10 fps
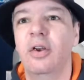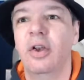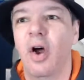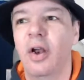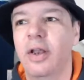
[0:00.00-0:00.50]

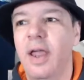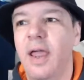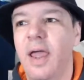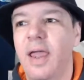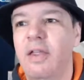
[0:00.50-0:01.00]
Ireland
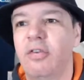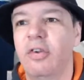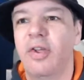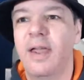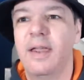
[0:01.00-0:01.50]
is
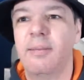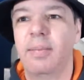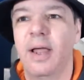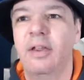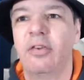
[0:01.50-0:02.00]
taking
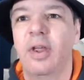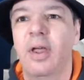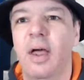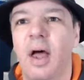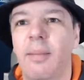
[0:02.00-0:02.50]
place
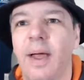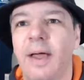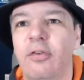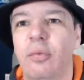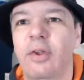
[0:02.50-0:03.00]

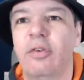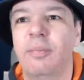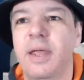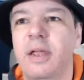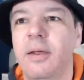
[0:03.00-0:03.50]
as we
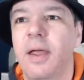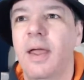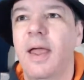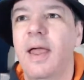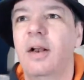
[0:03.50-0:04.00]
speak.
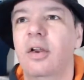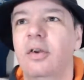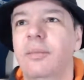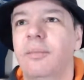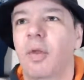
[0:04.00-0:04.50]
England
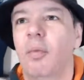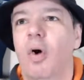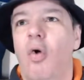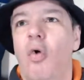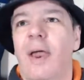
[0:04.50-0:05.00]
were
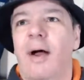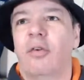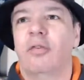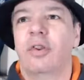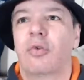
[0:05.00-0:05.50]
all out
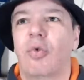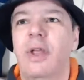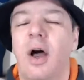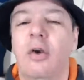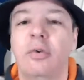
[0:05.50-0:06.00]
for
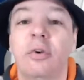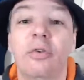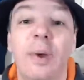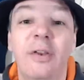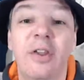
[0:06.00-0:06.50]

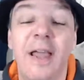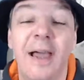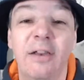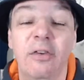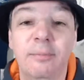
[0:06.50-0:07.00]

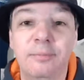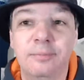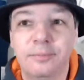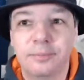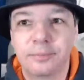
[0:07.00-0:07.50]
328
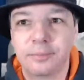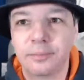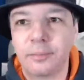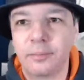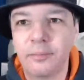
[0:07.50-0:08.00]

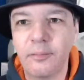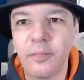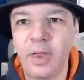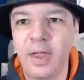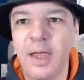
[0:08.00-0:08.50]

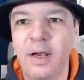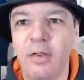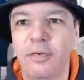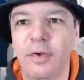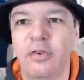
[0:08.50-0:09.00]
in the
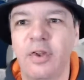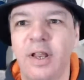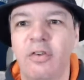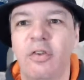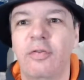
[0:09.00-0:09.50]
first
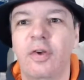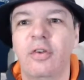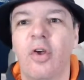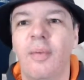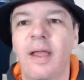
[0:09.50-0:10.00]
innings. It's the first
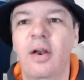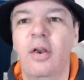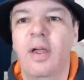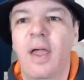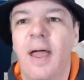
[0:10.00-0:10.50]
time England
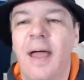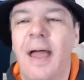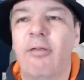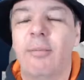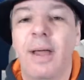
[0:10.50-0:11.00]

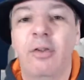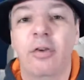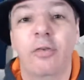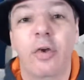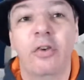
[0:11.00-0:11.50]
have batted
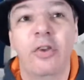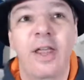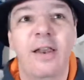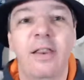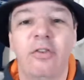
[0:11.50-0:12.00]
first
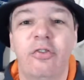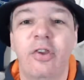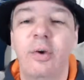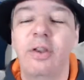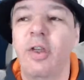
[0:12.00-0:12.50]
in this
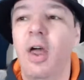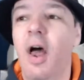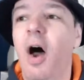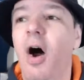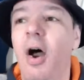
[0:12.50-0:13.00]
series.
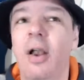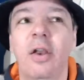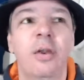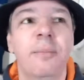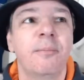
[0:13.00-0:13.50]

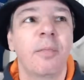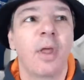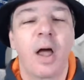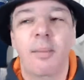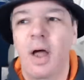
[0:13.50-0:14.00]
Ireland
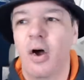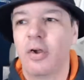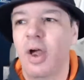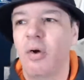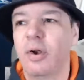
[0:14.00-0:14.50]
are
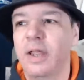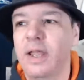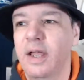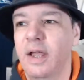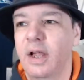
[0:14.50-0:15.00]
currently
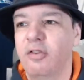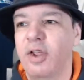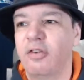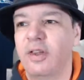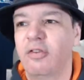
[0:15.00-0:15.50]

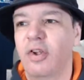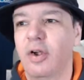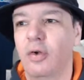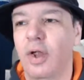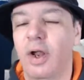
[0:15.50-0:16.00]
chasing that
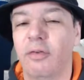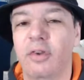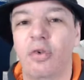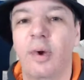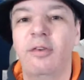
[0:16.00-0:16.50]
total, and after
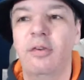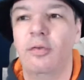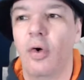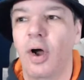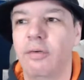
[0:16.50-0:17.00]

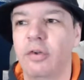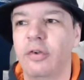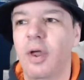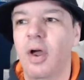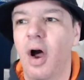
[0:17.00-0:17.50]
24 overs
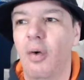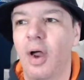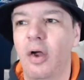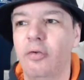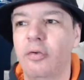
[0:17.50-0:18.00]
are
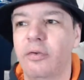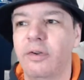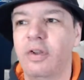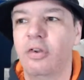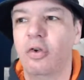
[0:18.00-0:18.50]

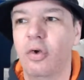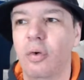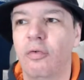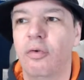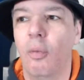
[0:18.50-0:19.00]
152
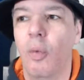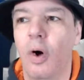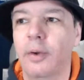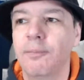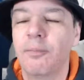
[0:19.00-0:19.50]
for
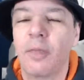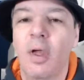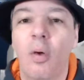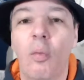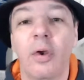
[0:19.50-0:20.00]
one.
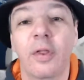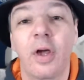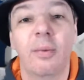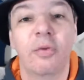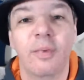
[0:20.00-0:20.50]
One of the
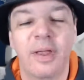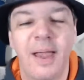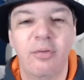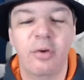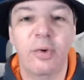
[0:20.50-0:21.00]
comments from the
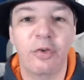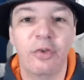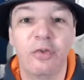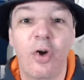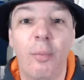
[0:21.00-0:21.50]
captain was the
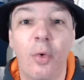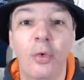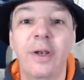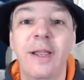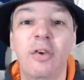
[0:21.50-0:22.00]
top order
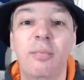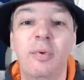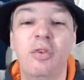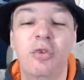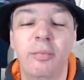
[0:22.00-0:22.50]
needed
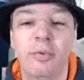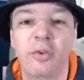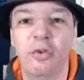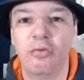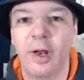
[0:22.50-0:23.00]
to
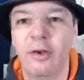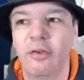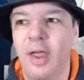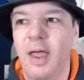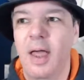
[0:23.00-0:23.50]
produce runs,
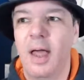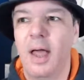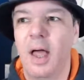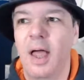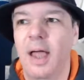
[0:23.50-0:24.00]

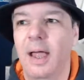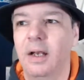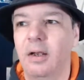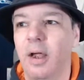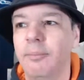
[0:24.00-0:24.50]

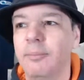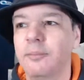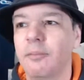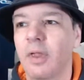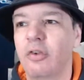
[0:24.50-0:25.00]
and
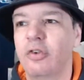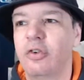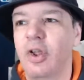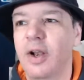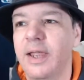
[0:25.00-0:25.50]

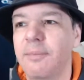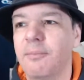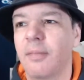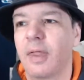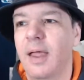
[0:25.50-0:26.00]
Sterling
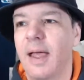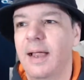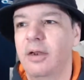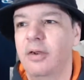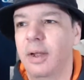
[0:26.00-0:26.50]
and